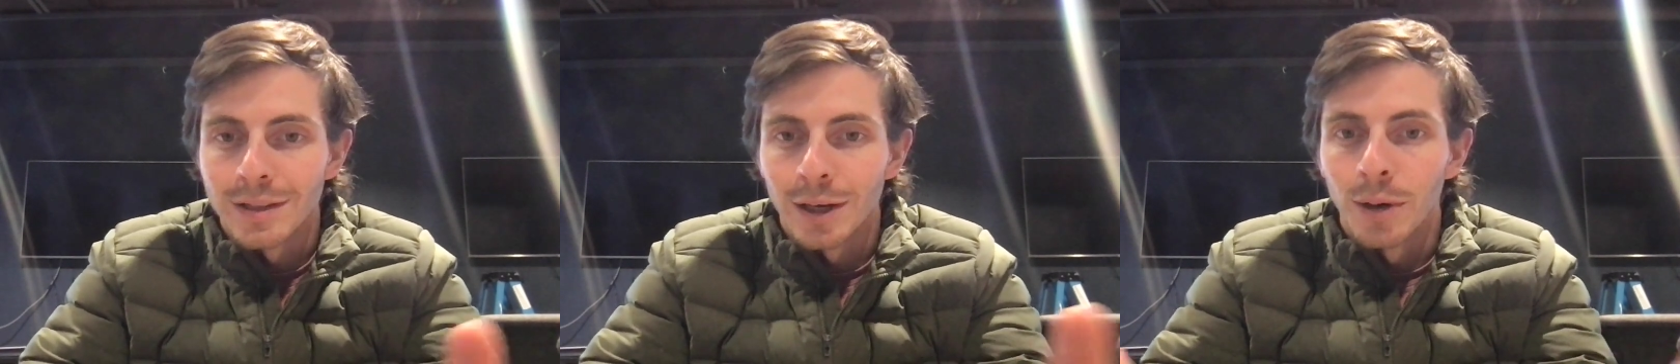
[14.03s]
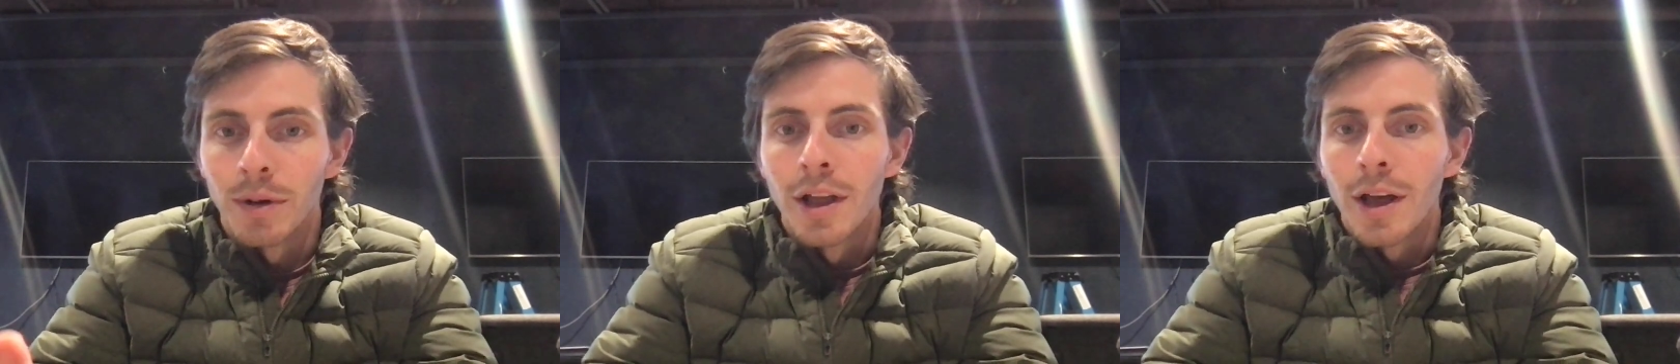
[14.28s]

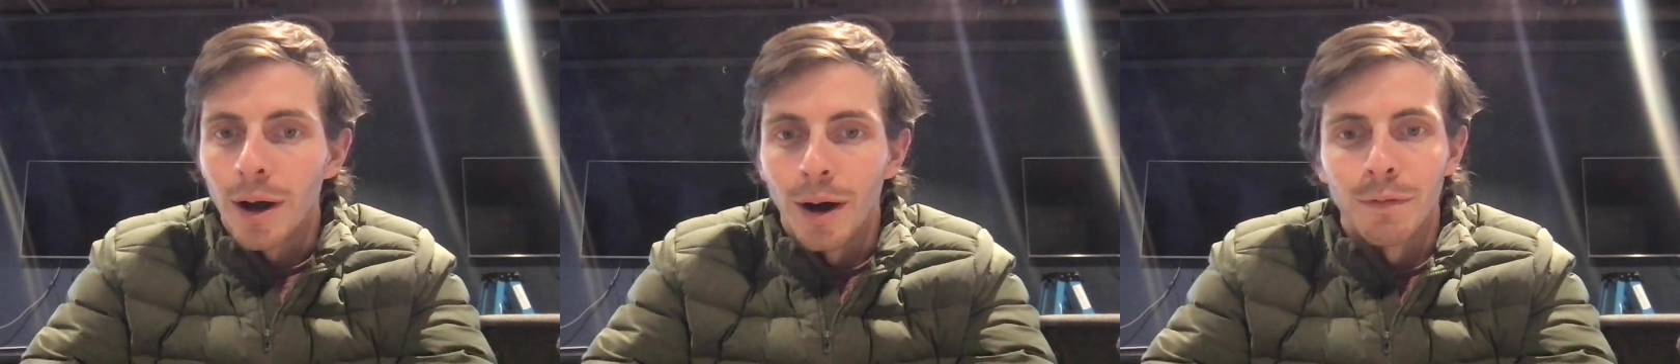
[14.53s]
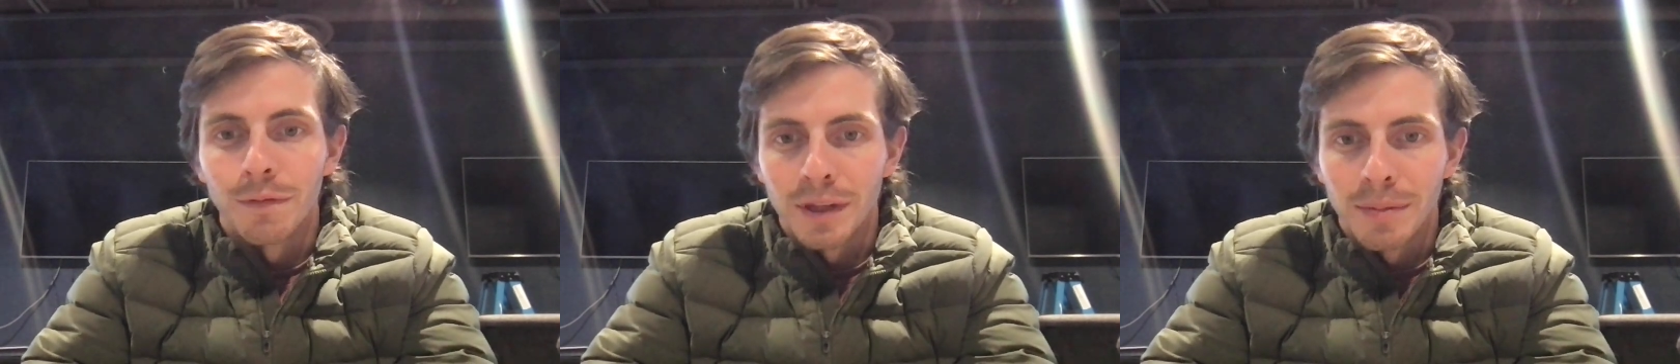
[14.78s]
so
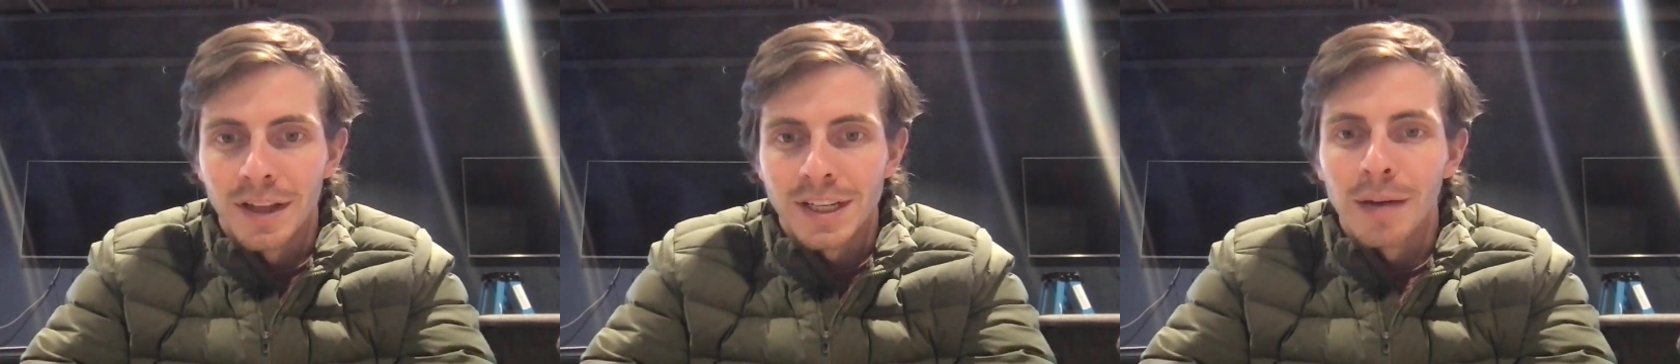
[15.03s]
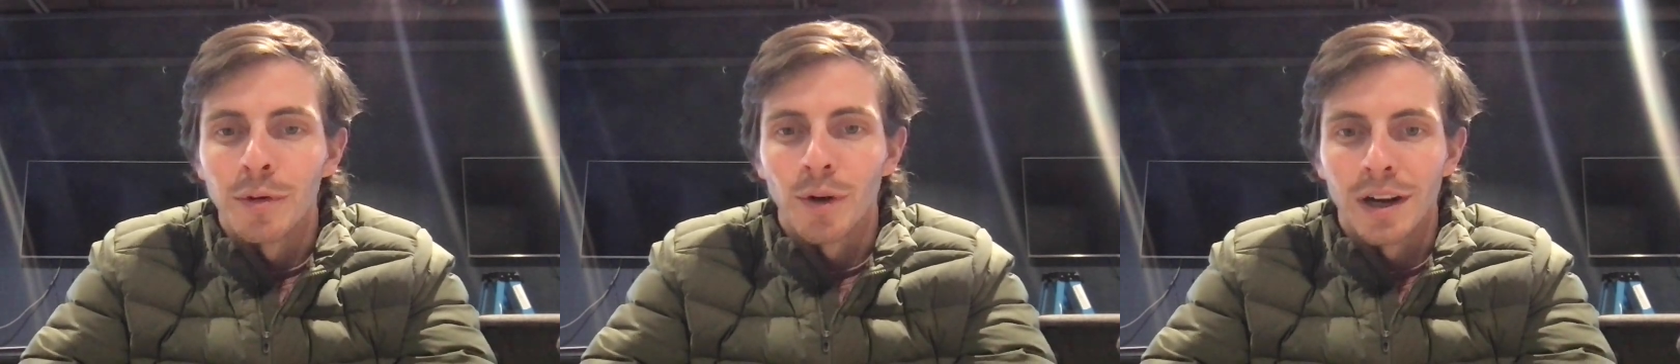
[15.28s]
hopefully by the
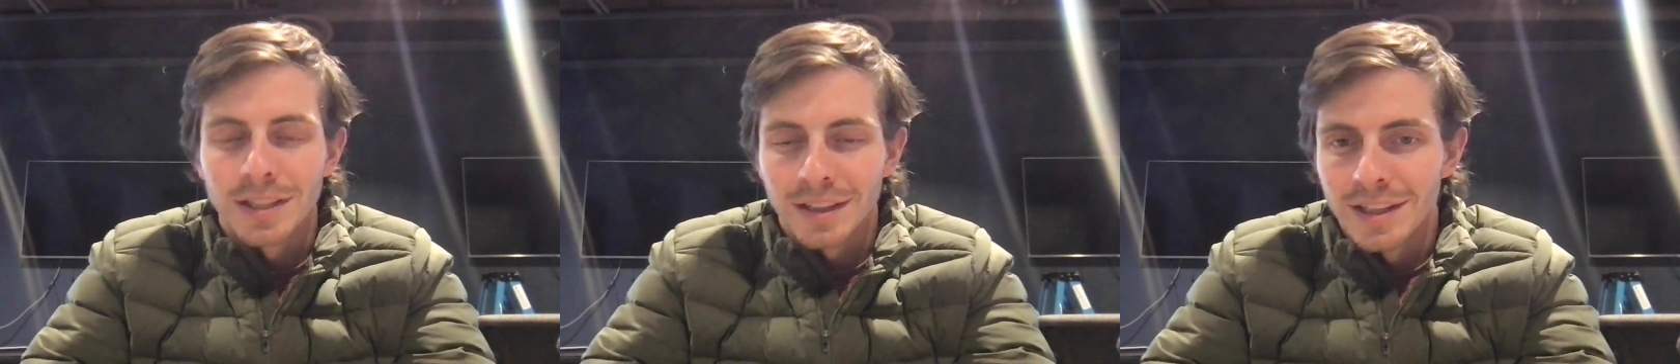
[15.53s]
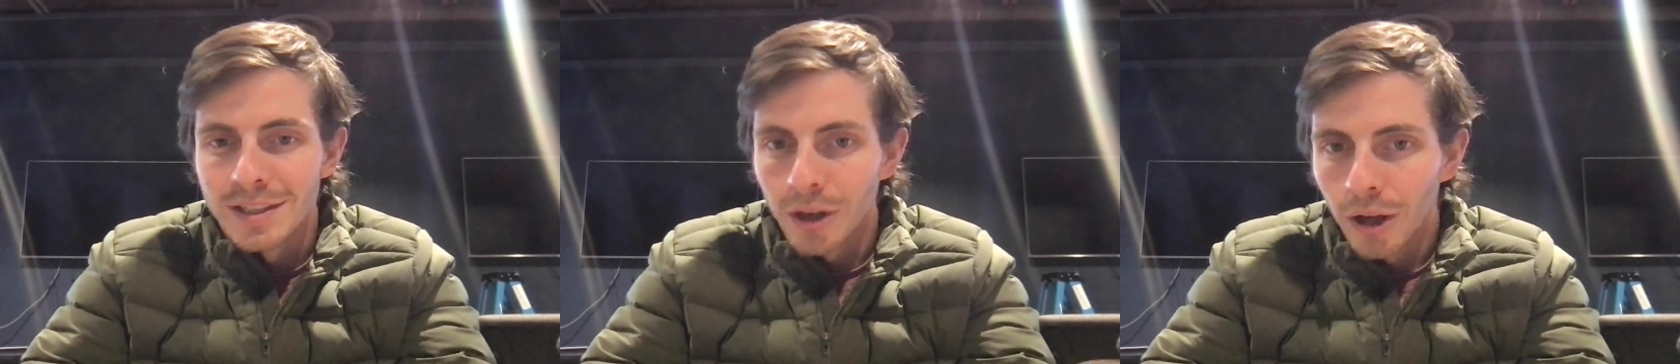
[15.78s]
time you're watching
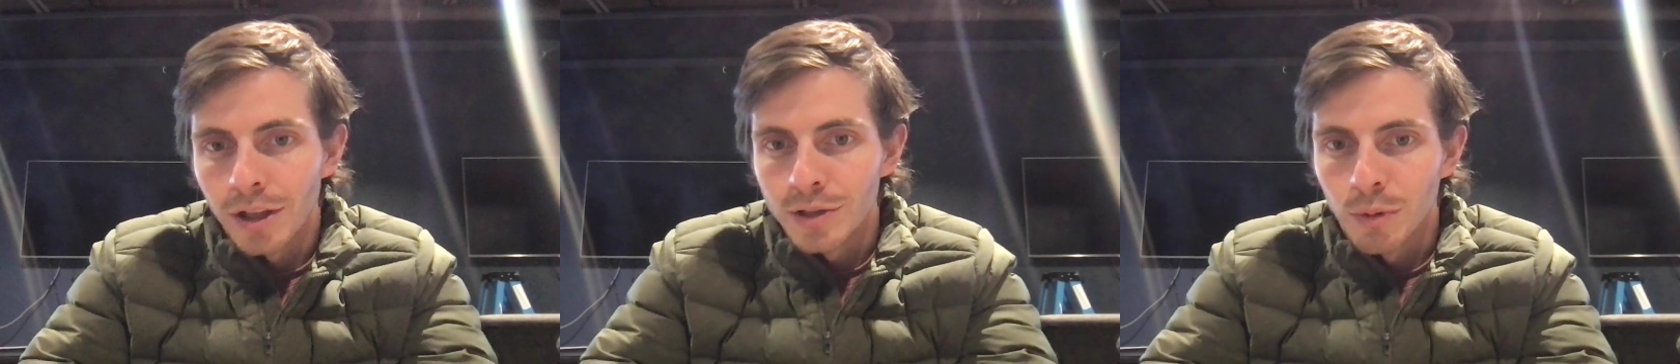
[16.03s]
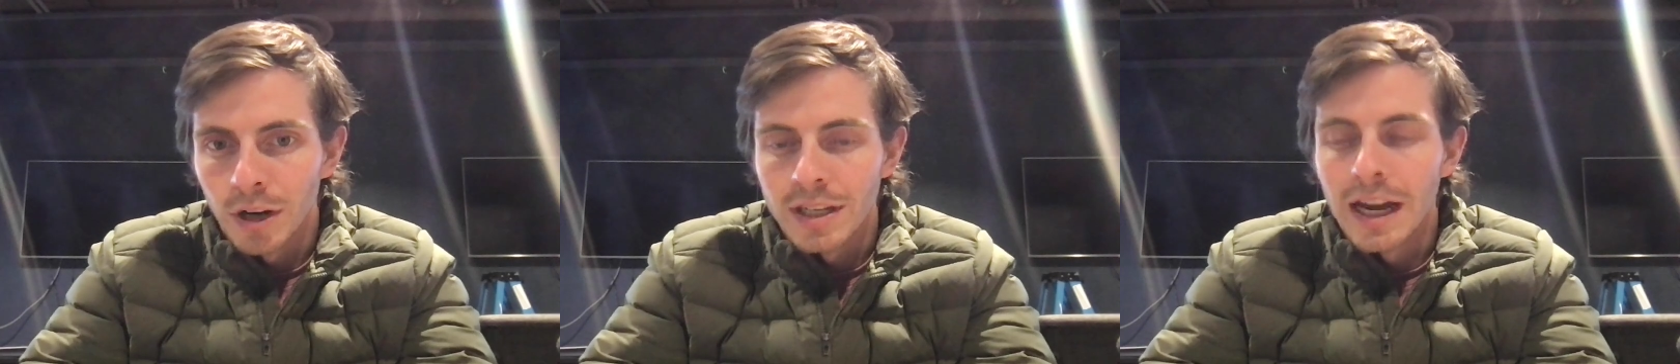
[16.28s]
this, all is
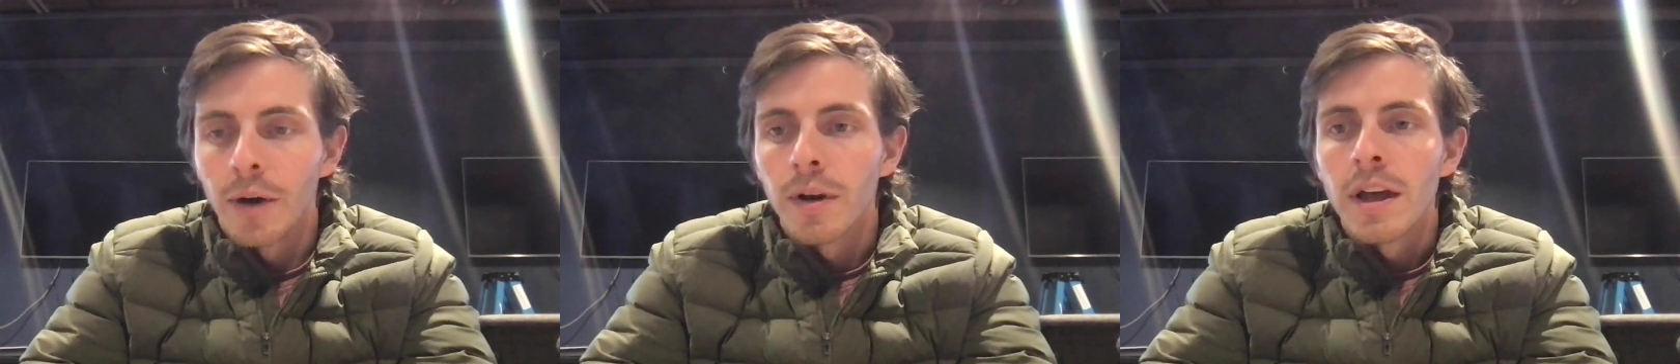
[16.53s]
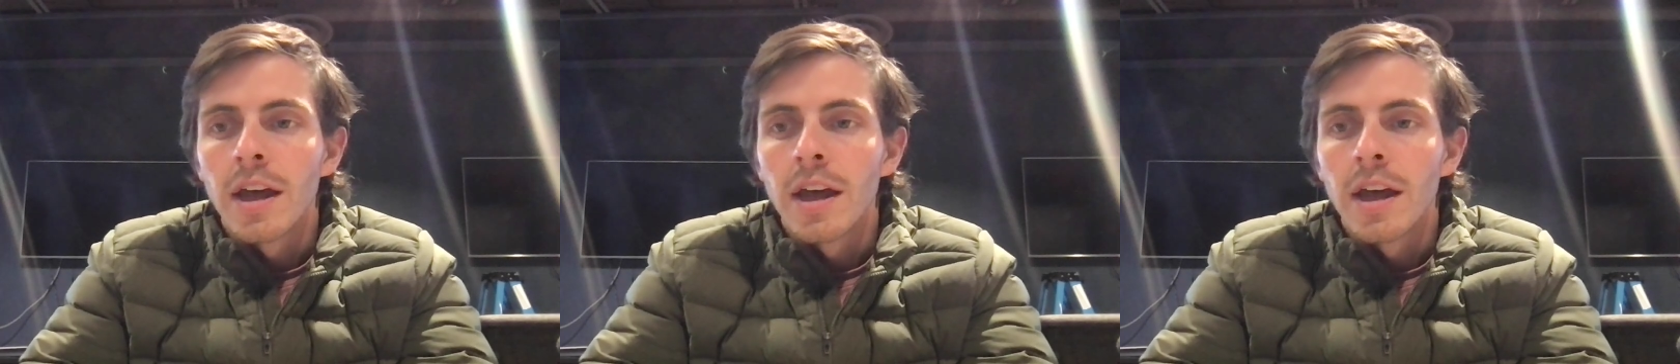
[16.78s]
worked out.